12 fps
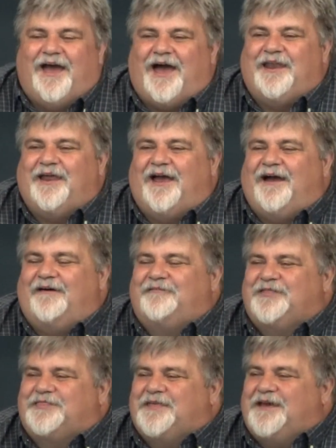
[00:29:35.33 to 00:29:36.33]
And
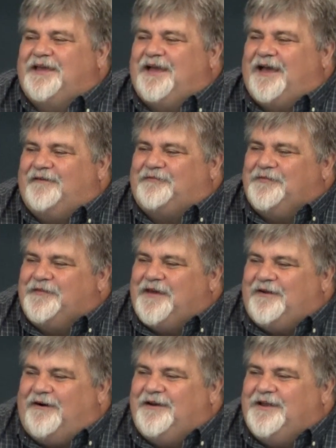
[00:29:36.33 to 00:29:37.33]
everything from
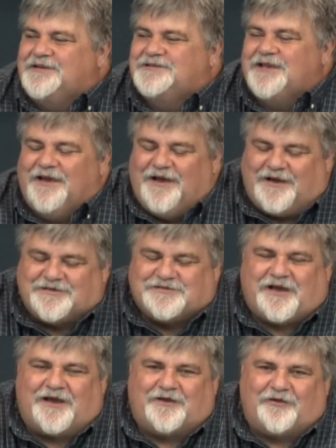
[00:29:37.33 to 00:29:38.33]
then on is a
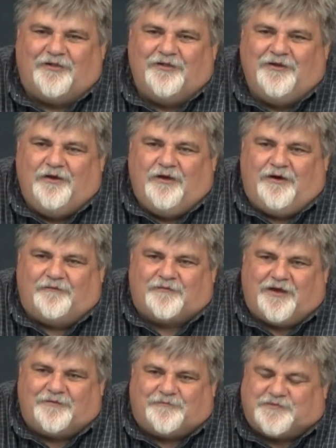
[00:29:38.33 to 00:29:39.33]
cycle of
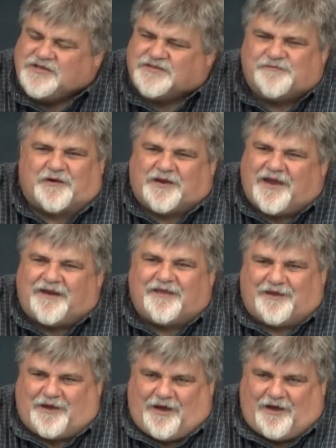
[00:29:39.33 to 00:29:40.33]
just
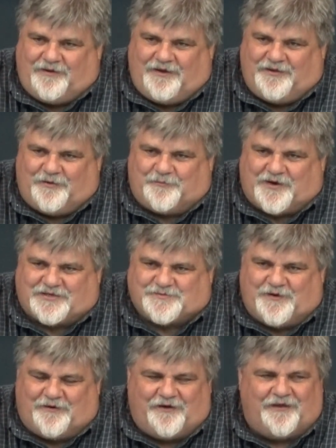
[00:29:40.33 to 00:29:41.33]
forgetting God in their
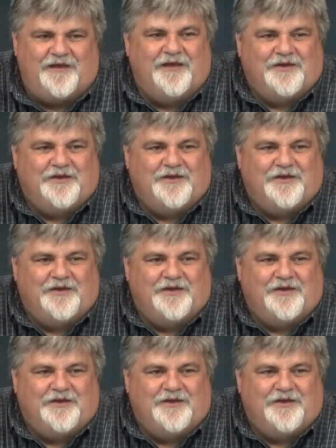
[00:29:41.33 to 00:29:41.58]
prosperity,